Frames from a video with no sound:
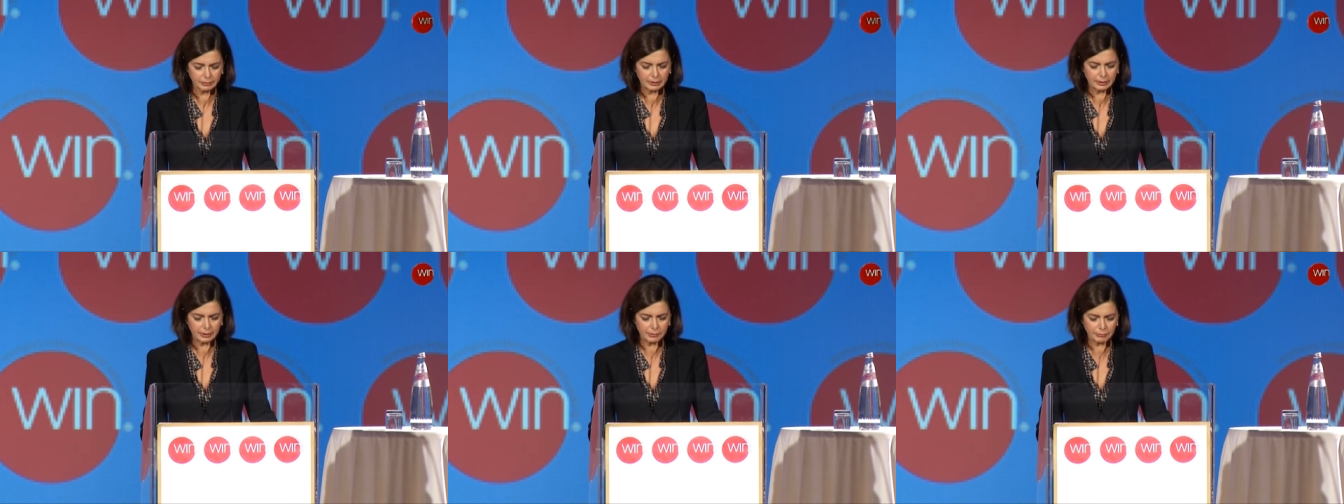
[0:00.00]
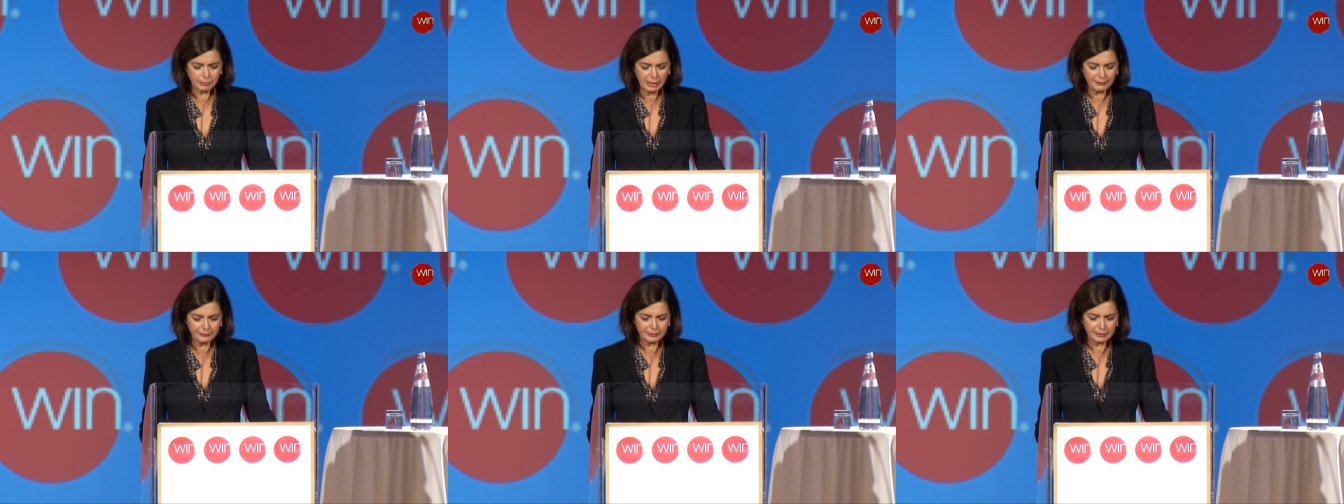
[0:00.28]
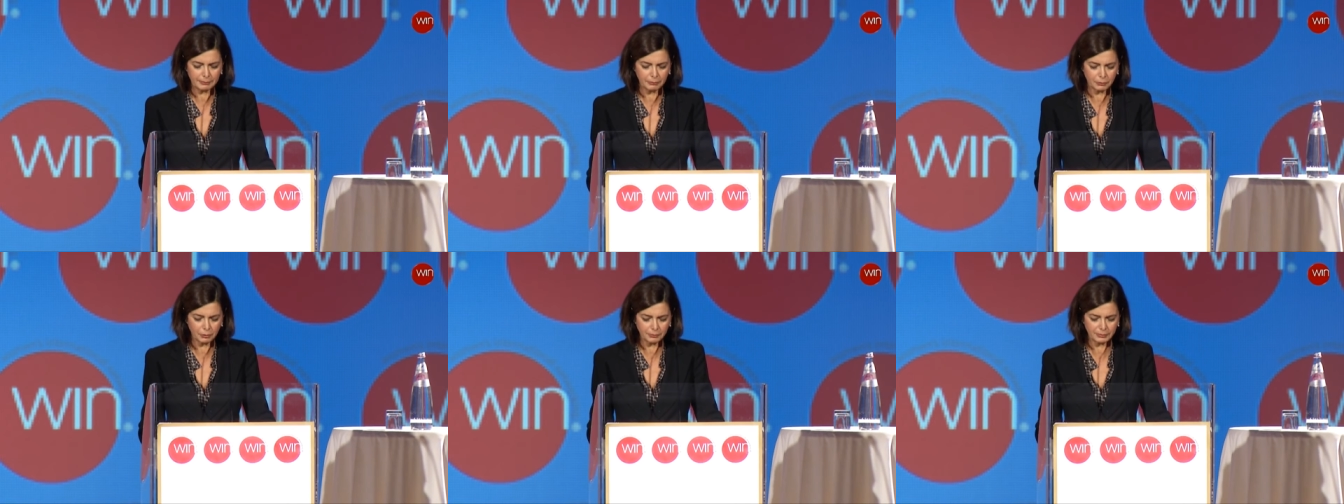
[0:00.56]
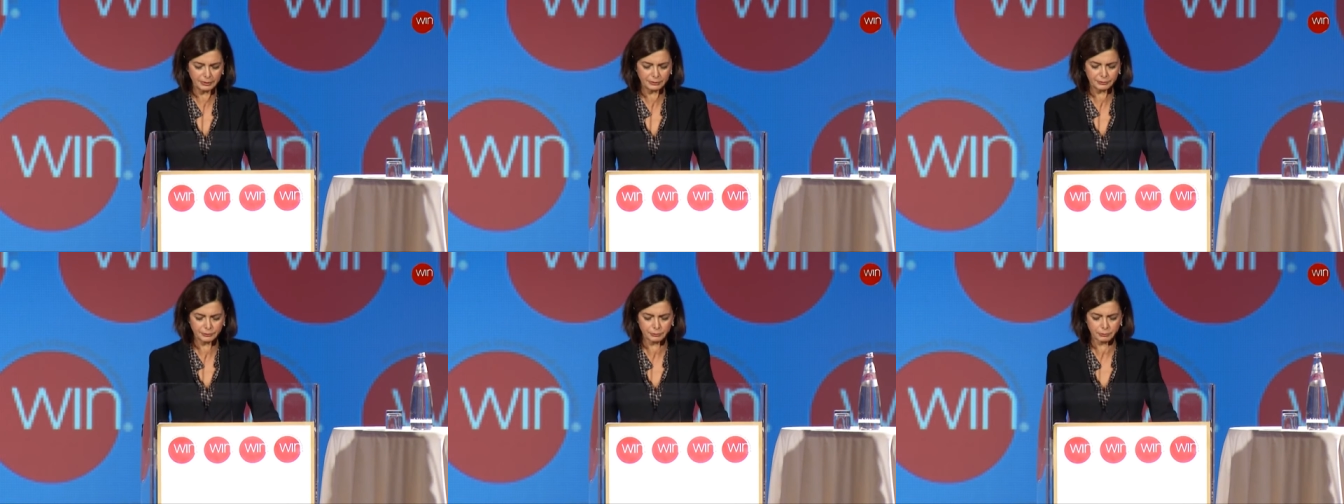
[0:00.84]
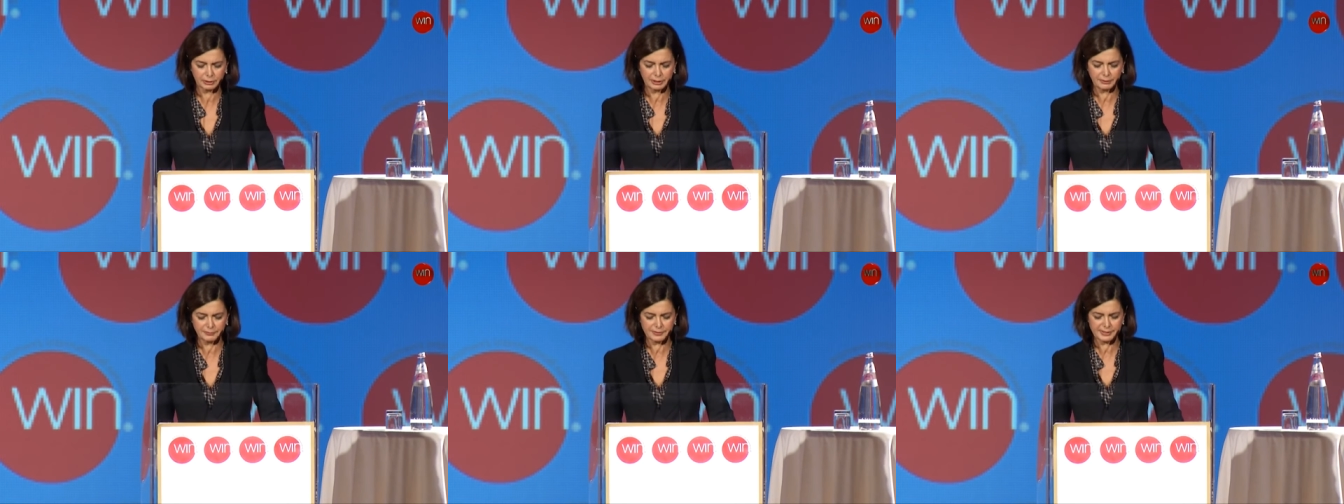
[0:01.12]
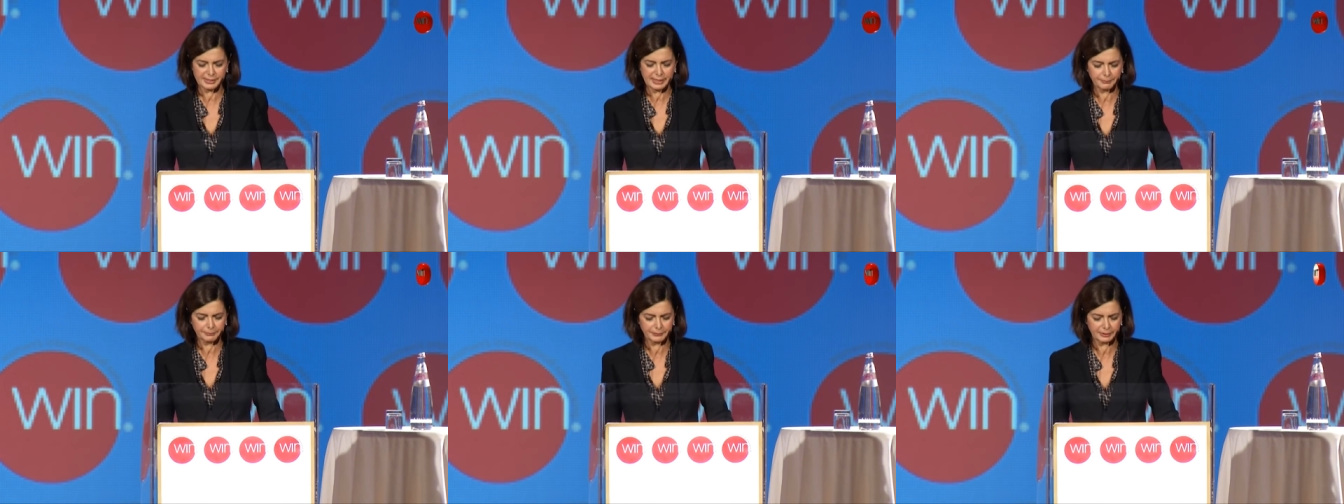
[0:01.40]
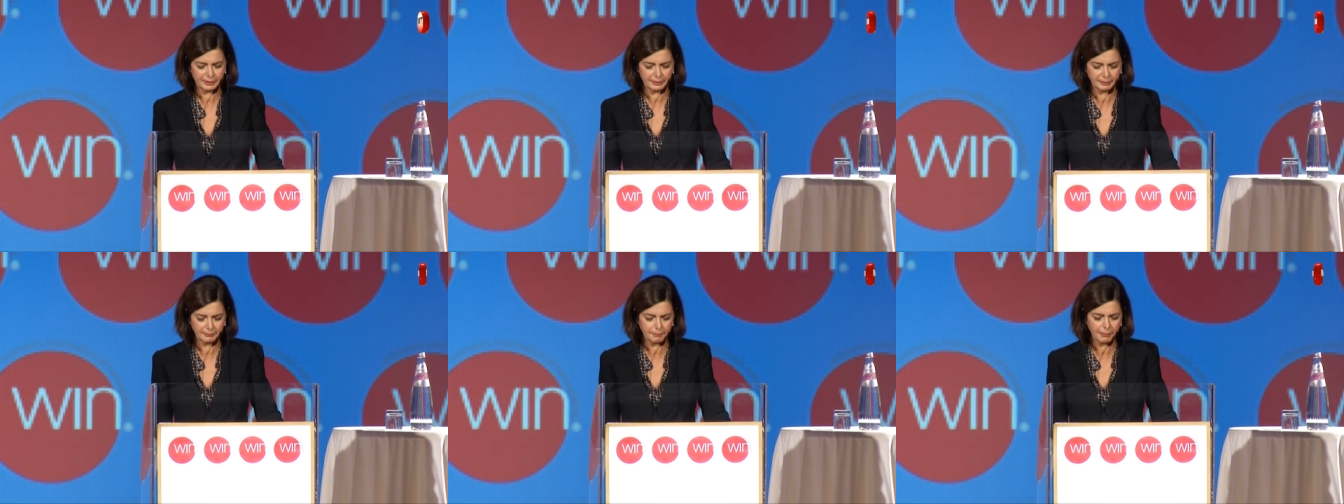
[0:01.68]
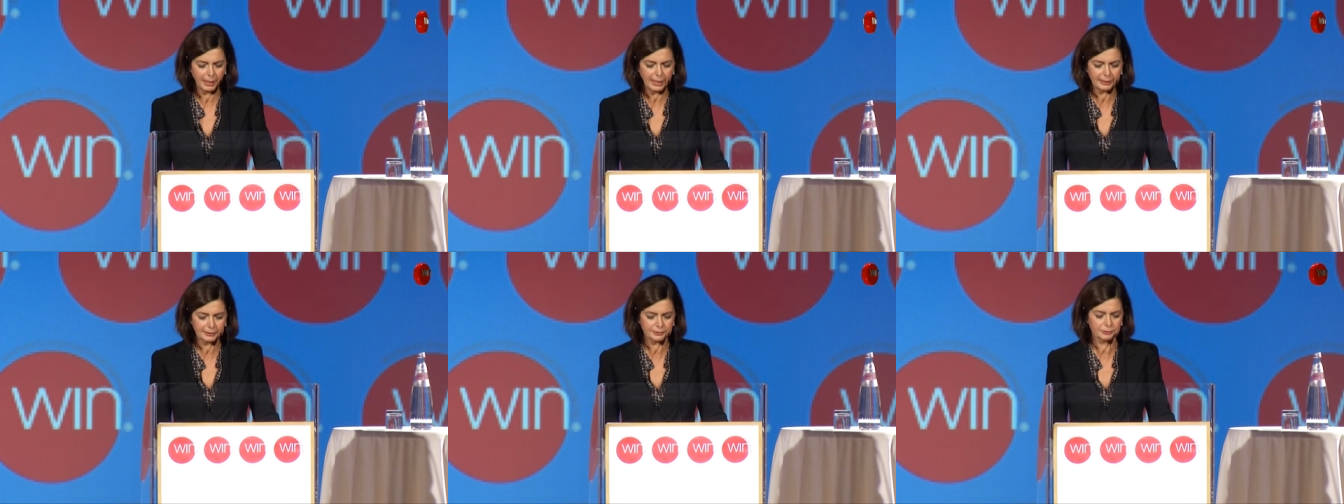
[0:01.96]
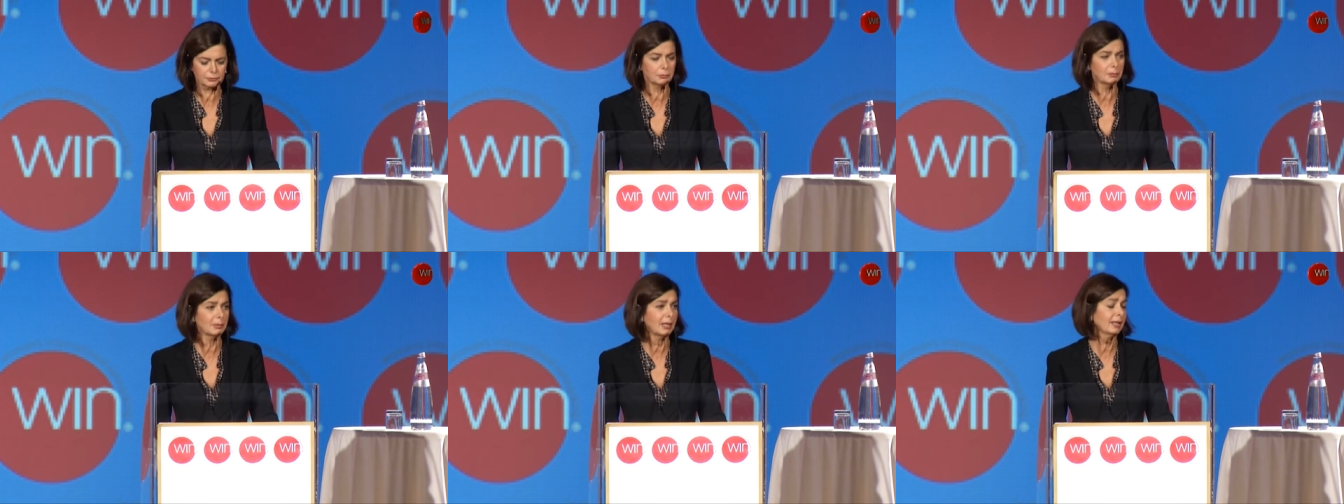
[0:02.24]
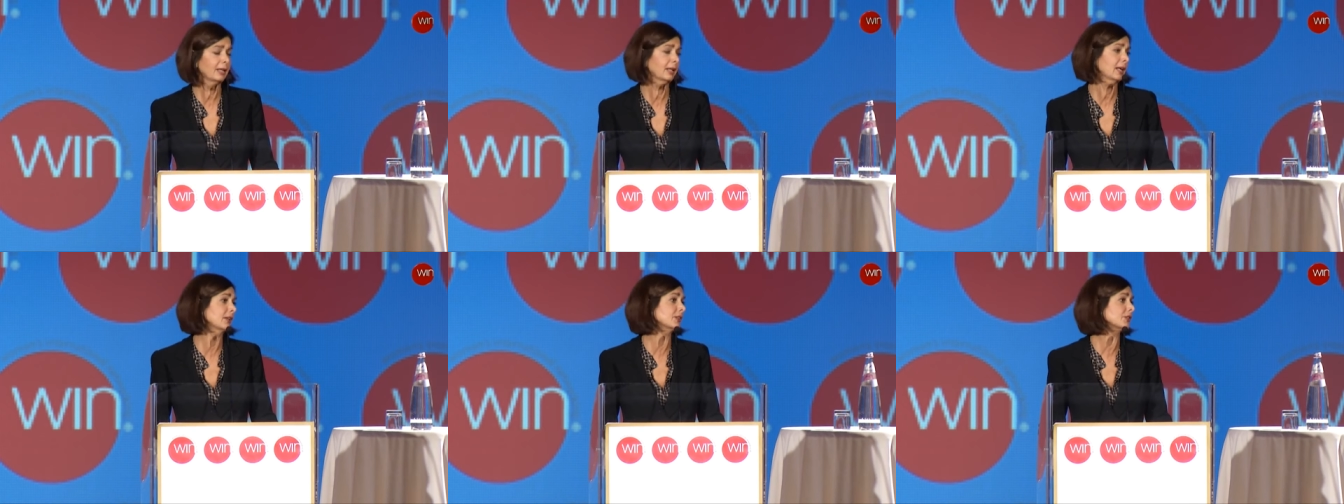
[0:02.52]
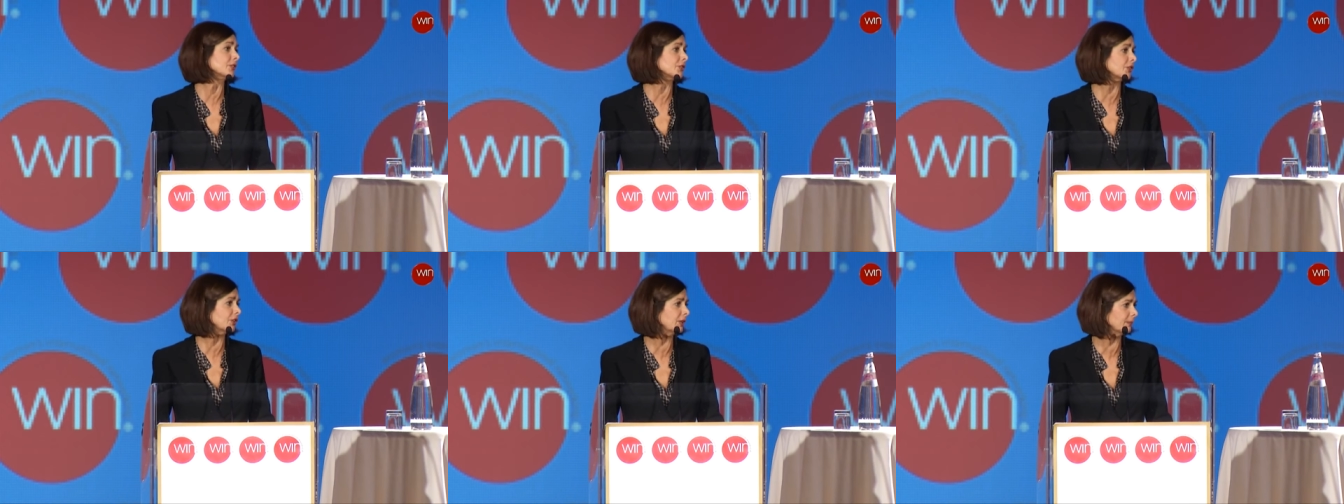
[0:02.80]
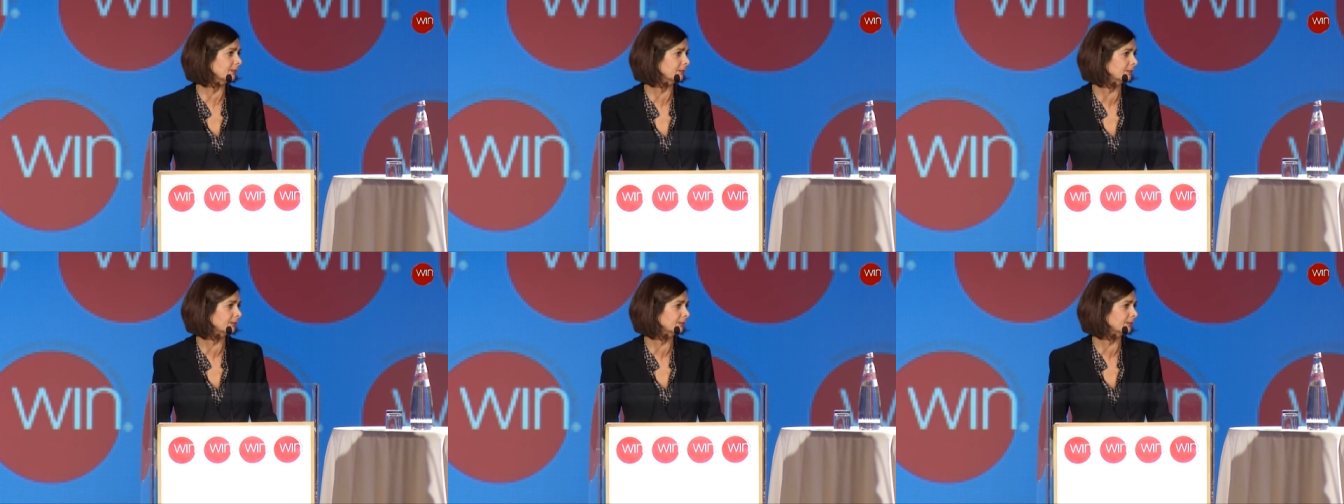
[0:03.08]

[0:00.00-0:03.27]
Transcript: arrived the moment to give something back to my country,